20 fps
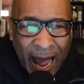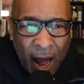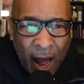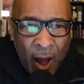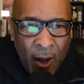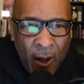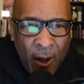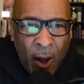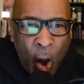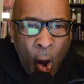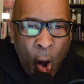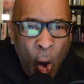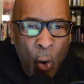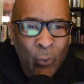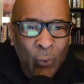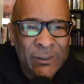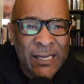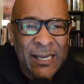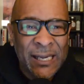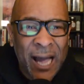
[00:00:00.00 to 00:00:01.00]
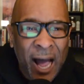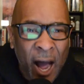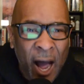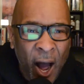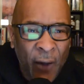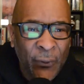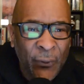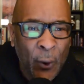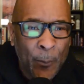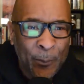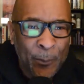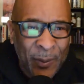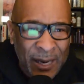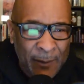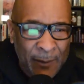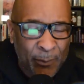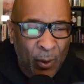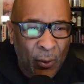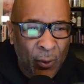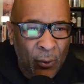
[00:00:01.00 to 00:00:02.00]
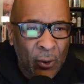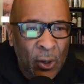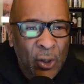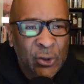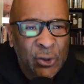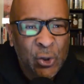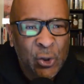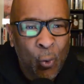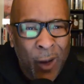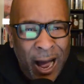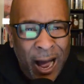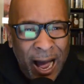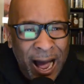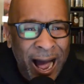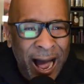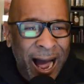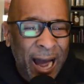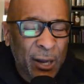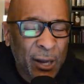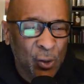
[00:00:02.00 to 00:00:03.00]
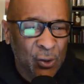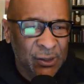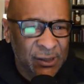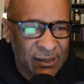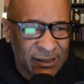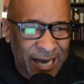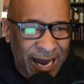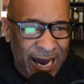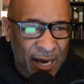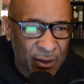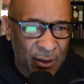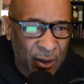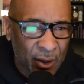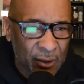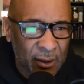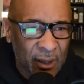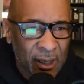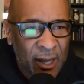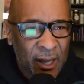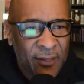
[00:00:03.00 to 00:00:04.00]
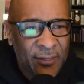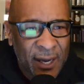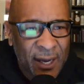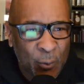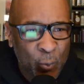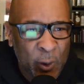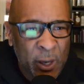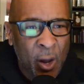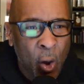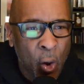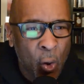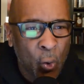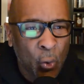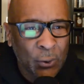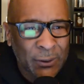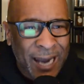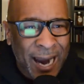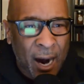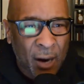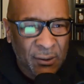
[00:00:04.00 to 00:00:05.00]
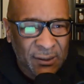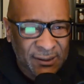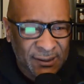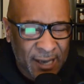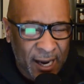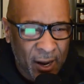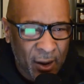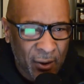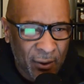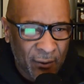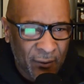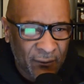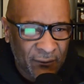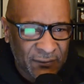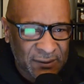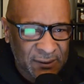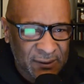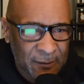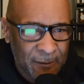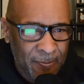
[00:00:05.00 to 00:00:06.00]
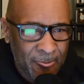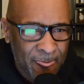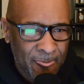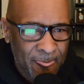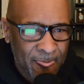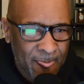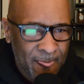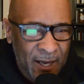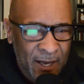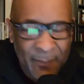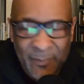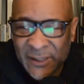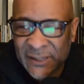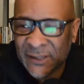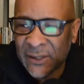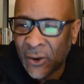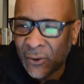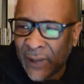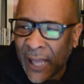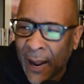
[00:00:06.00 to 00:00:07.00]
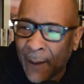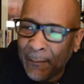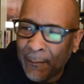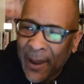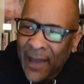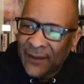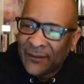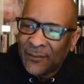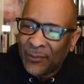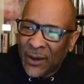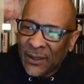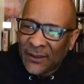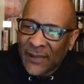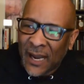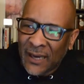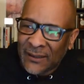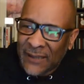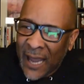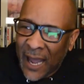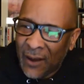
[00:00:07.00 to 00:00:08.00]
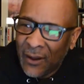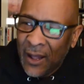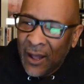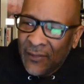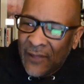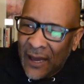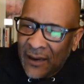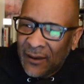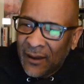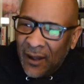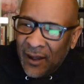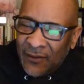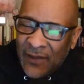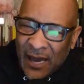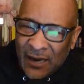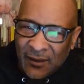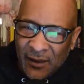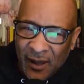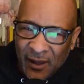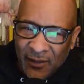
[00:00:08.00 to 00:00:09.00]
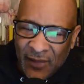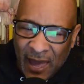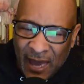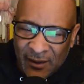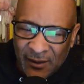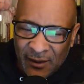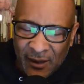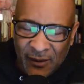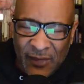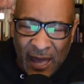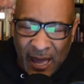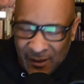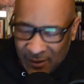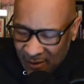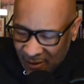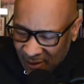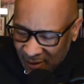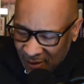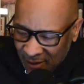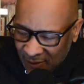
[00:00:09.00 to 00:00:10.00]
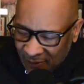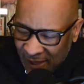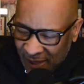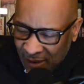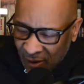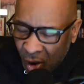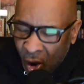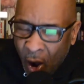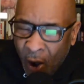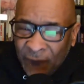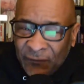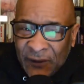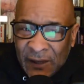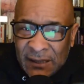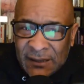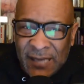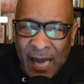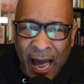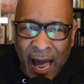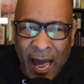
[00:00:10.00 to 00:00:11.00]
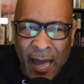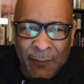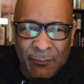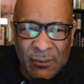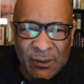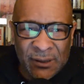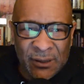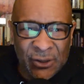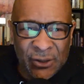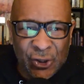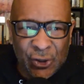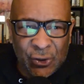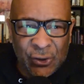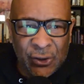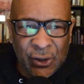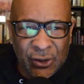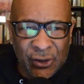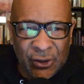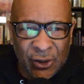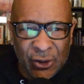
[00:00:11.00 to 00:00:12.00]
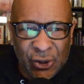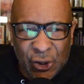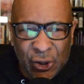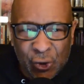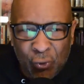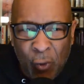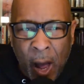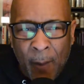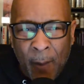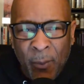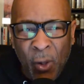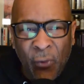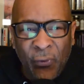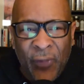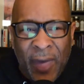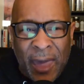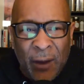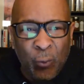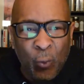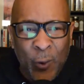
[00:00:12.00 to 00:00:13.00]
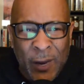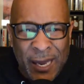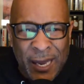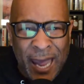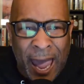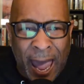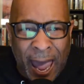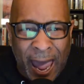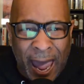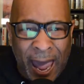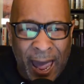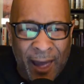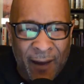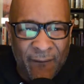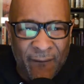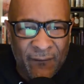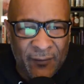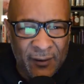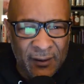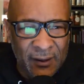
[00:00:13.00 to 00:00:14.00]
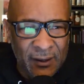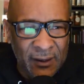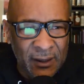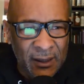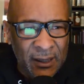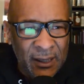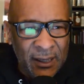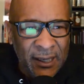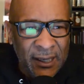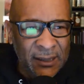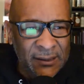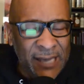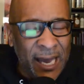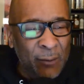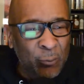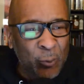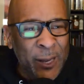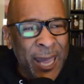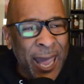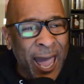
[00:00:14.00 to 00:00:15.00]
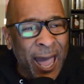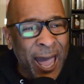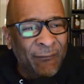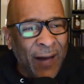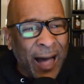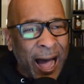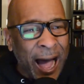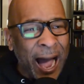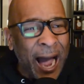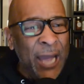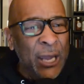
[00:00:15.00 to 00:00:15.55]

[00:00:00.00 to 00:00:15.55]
holding other people to a higher standard than we hold ourselves. Let me slow down, break that now. That oftentimes the trouble that we have is that we have higher